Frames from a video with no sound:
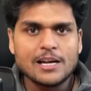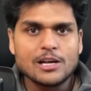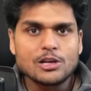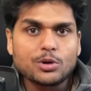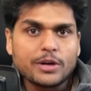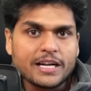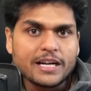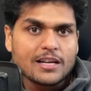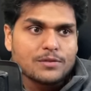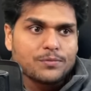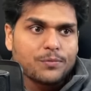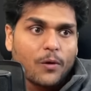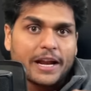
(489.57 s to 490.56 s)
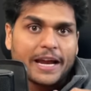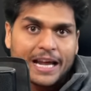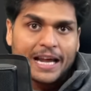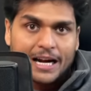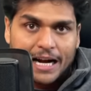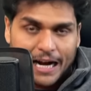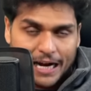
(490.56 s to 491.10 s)
So it is for
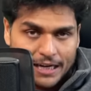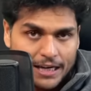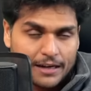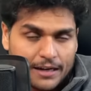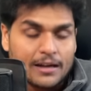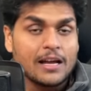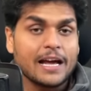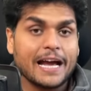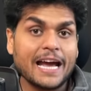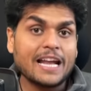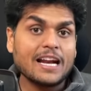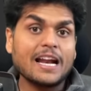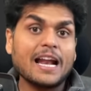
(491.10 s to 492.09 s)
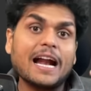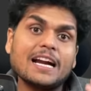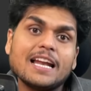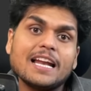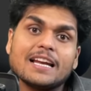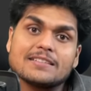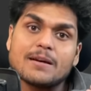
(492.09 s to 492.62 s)
error handling. Error
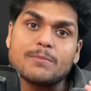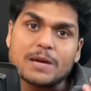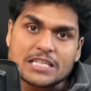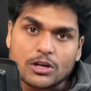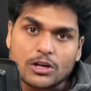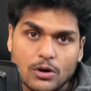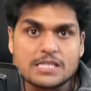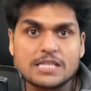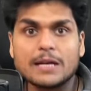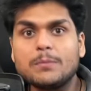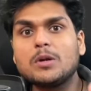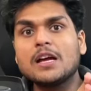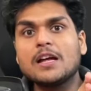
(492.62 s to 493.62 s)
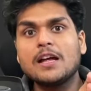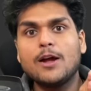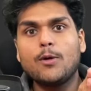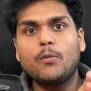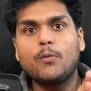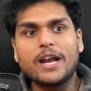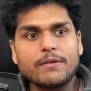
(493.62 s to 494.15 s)
handling is a major concept.
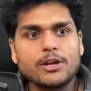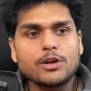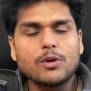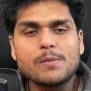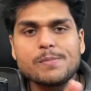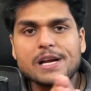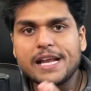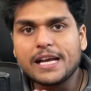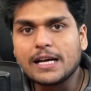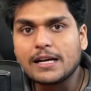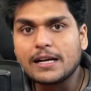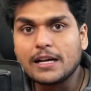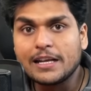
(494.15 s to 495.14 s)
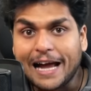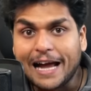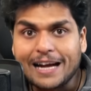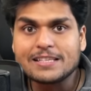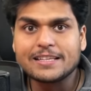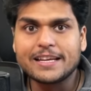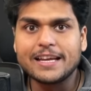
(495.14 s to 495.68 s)
Whenever you are building a
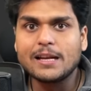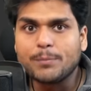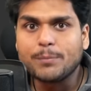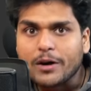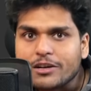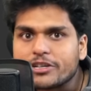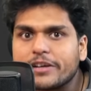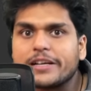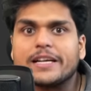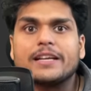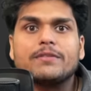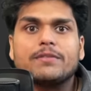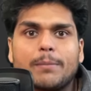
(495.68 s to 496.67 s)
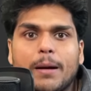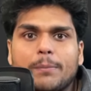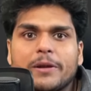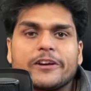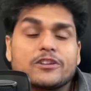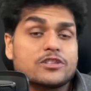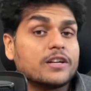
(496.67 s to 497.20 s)
large scale production ready web
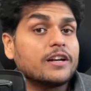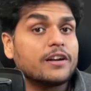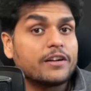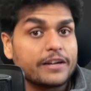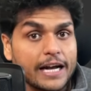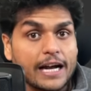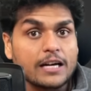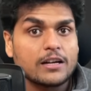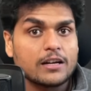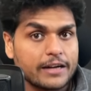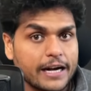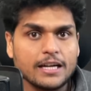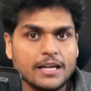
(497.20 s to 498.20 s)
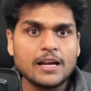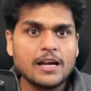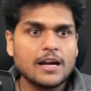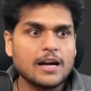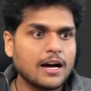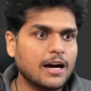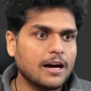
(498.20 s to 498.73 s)
application in React, right?
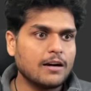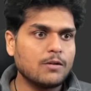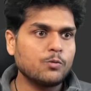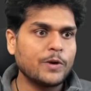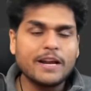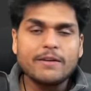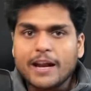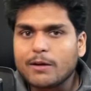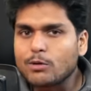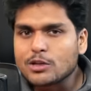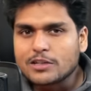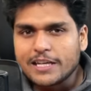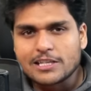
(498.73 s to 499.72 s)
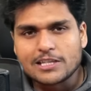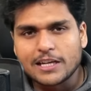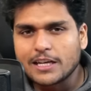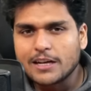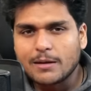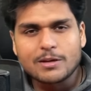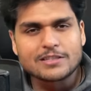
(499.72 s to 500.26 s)
Uh, whenever I was teaching in
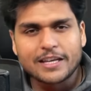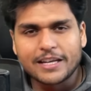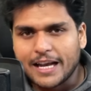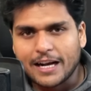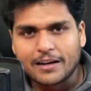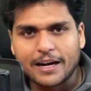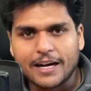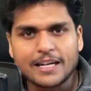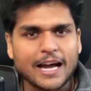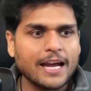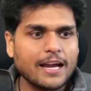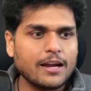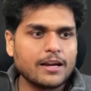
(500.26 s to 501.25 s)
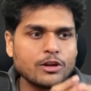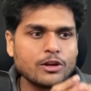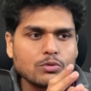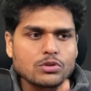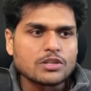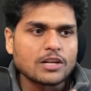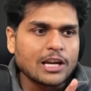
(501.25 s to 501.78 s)
Namaste React, right? I
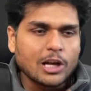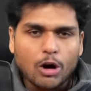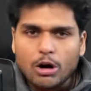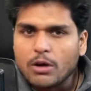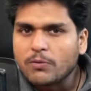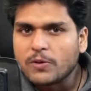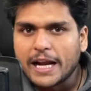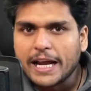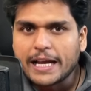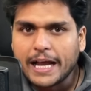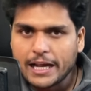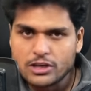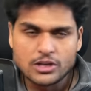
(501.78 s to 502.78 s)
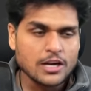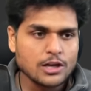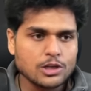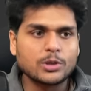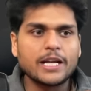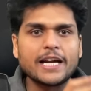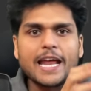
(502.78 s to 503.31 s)
used a lot of try catch
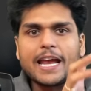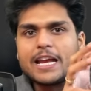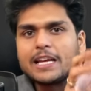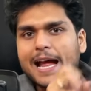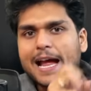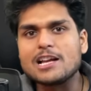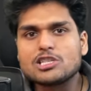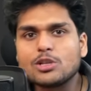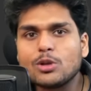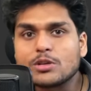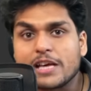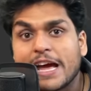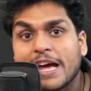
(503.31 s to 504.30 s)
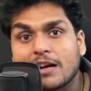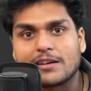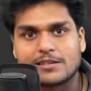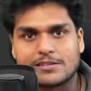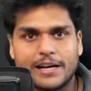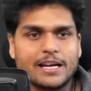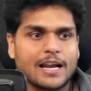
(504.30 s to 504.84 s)
so that I can catch those
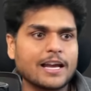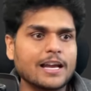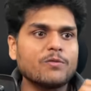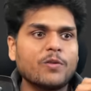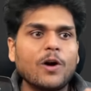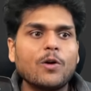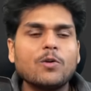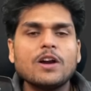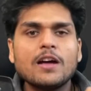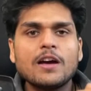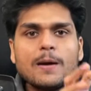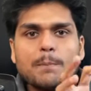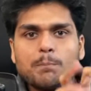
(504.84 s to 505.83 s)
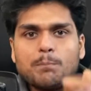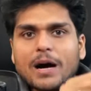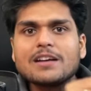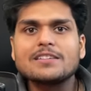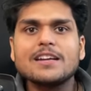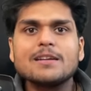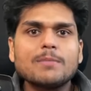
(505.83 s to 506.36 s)
errors, right? I can find
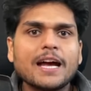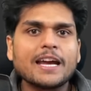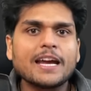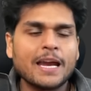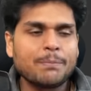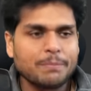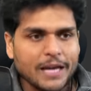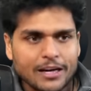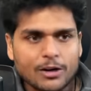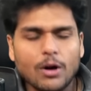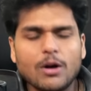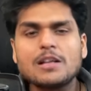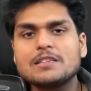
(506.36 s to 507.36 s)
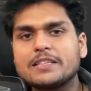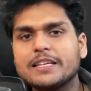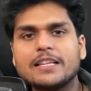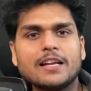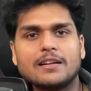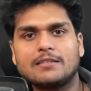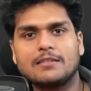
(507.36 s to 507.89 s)
bugs in my A P I calls and
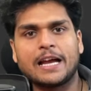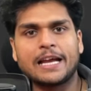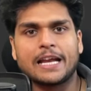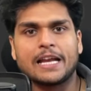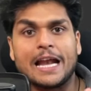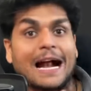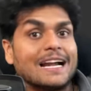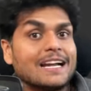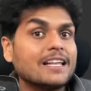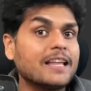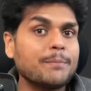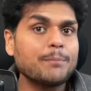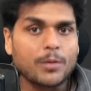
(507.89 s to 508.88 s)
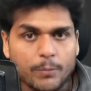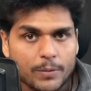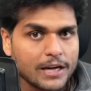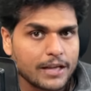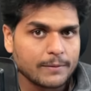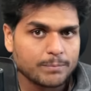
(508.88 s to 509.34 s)
then I can handle them properly.